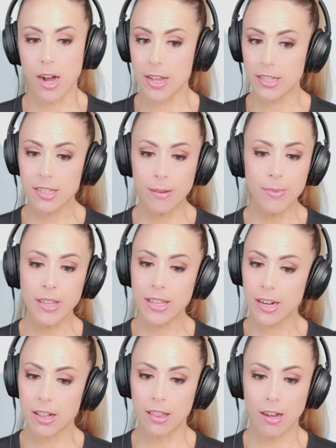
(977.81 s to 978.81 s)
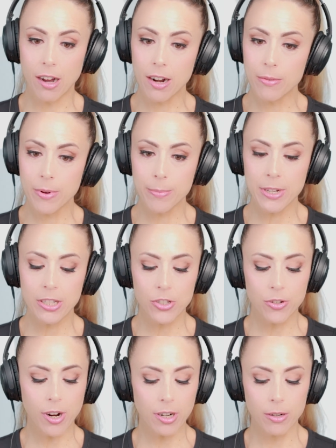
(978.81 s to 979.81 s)
it's something that a lot of women
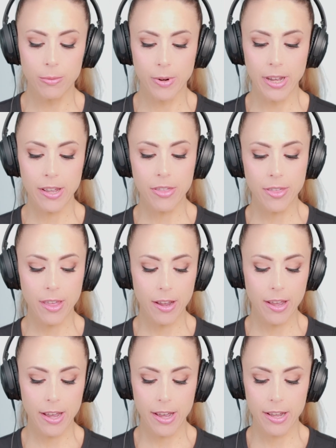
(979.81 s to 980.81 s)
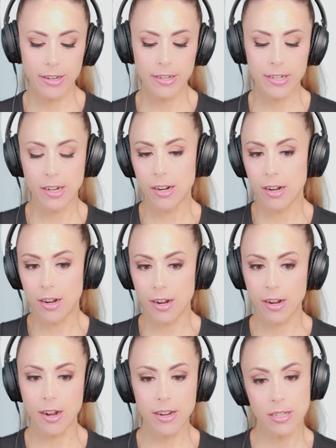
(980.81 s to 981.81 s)
struggle with, and
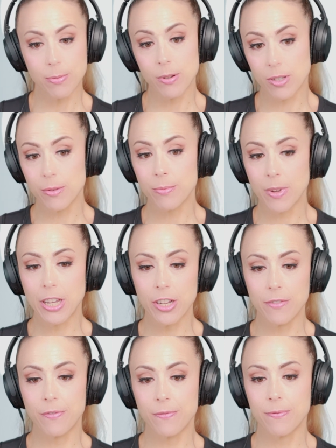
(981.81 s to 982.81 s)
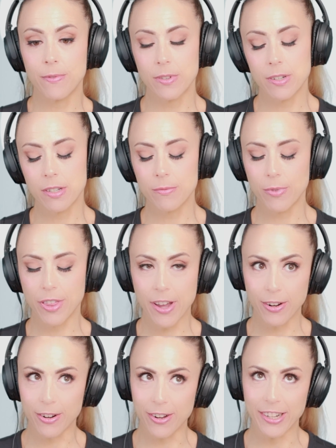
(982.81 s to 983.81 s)
I suppose it would be good,
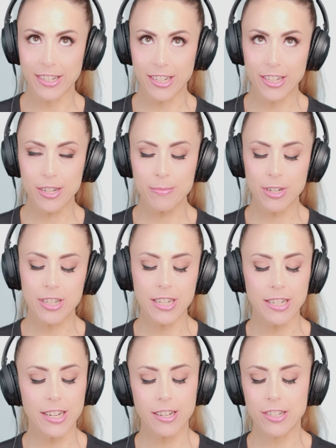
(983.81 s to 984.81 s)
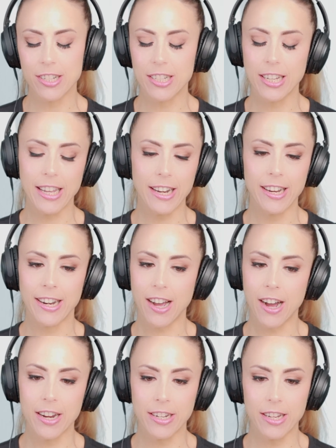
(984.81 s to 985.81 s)
without going into too much detail, just to get an
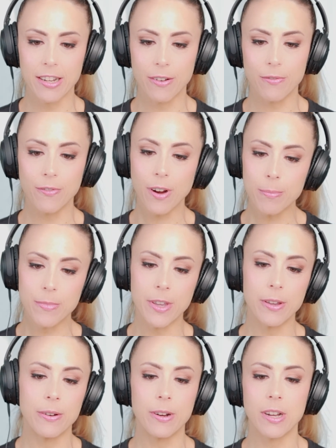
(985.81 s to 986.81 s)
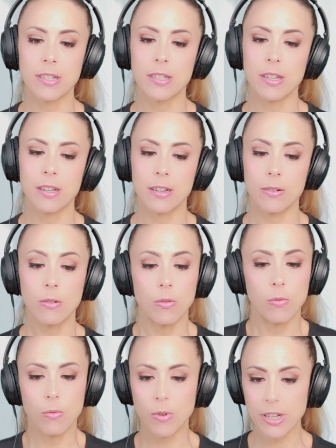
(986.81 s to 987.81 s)
idea from you as to
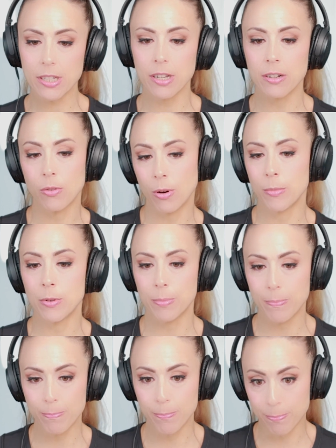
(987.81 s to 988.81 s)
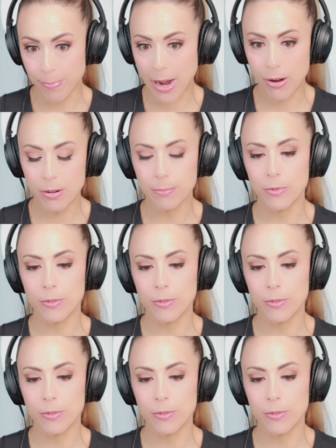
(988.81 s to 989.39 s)
what's a normal bowel